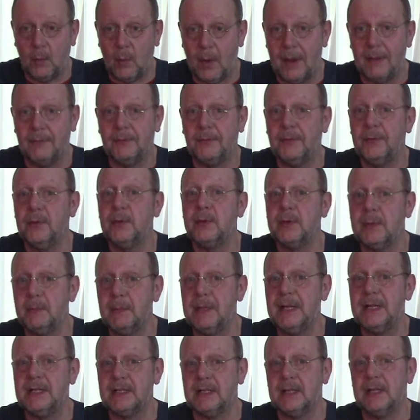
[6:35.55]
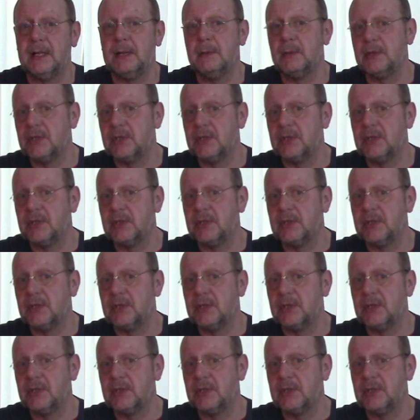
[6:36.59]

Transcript: 1 food immediately,